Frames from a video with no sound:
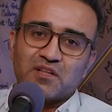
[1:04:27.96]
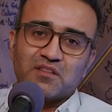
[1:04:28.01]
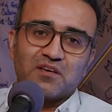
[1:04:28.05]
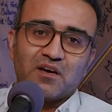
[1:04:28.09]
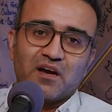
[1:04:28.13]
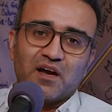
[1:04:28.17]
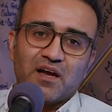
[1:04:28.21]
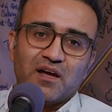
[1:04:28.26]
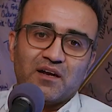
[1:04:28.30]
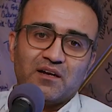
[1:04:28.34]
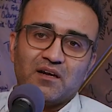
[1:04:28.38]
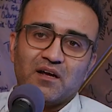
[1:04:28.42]

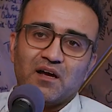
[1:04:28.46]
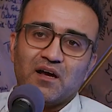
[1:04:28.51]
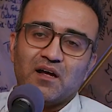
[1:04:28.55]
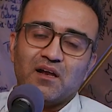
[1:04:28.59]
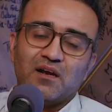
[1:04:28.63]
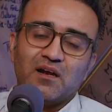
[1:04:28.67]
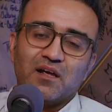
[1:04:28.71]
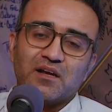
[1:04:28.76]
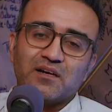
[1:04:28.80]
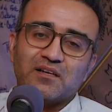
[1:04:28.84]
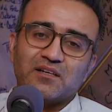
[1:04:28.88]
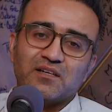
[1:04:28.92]
guy, and I
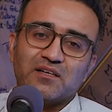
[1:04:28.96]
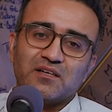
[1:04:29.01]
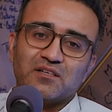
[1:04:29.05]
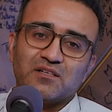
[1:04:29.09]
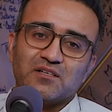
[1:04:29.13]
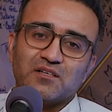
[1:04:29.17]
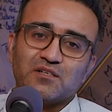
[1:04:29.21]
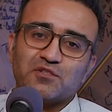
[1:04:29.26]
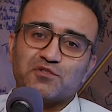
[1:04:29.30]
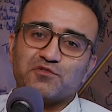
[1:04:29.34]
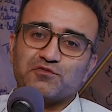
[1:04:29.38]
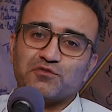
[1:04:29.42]
like
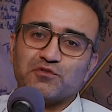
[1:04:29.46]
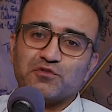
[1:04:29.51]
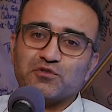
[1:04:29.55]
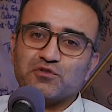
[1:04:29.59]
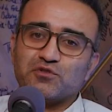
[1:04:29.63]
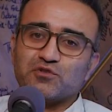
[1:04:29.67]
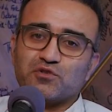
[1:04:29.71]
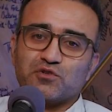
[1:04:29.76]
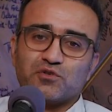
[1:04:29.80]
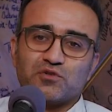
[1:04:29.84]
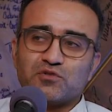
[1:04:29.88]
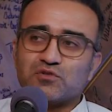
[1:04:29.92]
his food
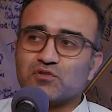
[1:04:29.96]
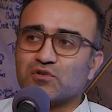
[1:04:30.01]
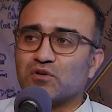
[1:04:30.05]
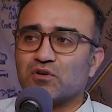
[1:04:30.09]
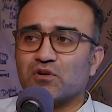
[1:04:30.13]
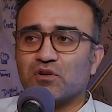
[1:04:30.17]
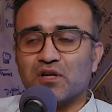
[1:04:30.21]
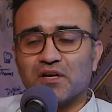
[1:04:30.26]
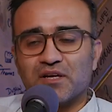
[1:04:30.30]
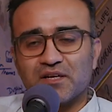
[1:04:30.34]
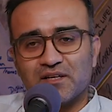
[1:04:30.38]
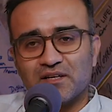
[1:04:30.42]
too. So
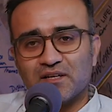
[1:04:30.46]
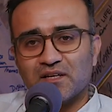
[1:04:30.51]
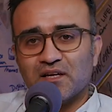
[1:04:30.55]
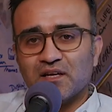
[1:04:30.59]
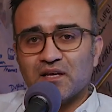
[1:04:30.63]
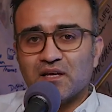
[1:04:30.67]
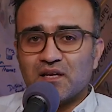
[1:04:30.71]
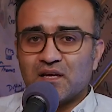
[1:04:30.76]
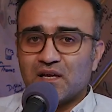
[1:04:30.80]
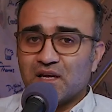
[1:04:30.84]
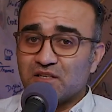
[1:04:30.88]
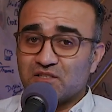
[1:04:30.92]
like,
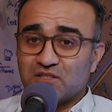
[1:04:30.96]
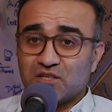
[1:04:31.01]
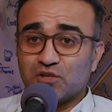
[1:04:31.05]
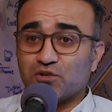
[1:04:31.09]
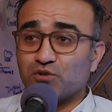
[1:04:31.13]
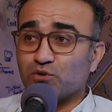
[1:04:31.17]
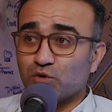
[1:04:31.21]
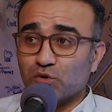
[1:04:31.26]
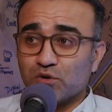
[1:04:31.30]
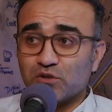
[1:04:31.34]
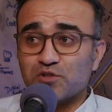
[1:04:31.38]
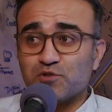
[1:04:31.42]
it's a
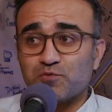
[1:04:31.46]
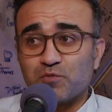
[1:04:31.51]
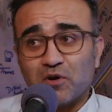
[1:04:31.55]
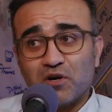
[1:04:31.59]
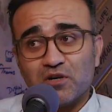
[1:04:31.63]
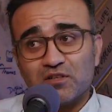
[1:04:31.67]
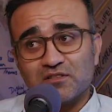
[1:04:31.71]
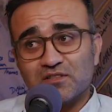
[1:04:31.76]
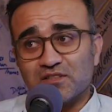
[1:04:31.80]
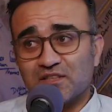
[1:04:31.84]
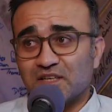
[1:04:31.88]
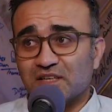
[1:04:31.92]
cool
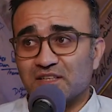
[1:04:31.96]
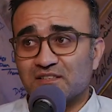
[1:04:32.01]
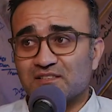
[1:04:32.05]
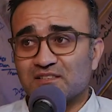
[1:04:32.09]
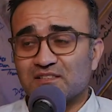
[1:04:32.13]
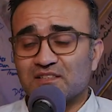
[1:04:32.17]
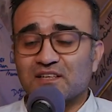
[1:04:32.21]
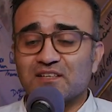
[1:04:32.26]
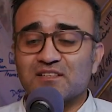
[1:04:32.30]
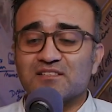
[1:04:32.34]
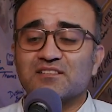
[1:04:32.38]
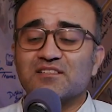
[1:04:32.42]
spot.
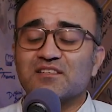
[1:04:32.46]
Yes.